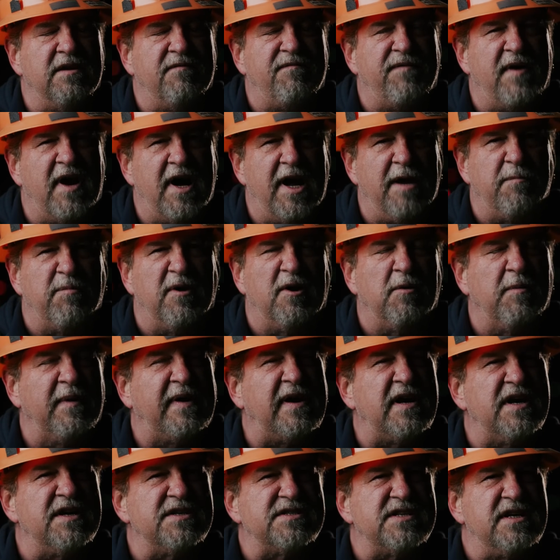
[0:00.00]
the fiber
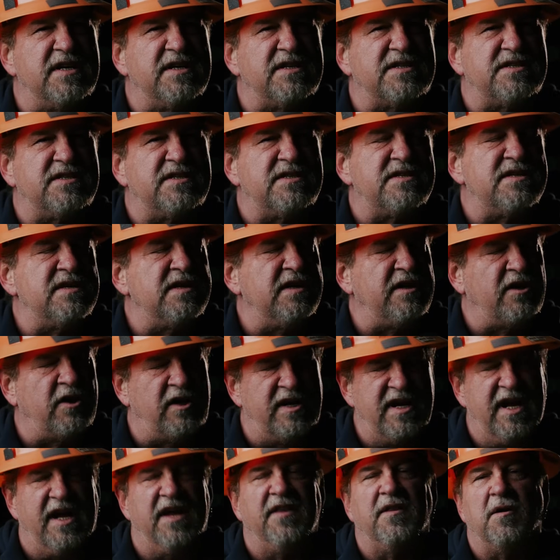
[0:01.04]
because it's
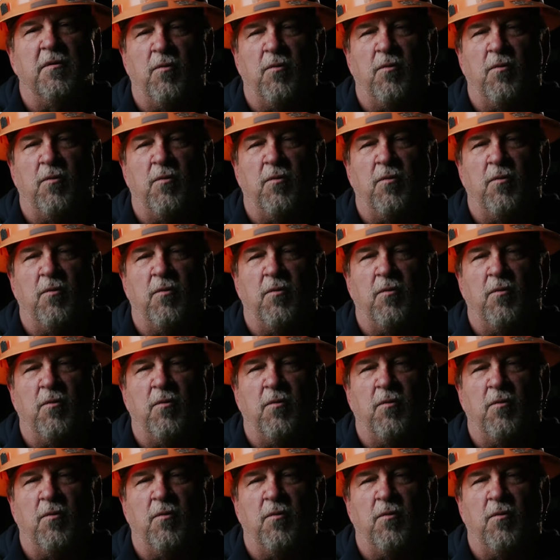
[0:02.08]
in the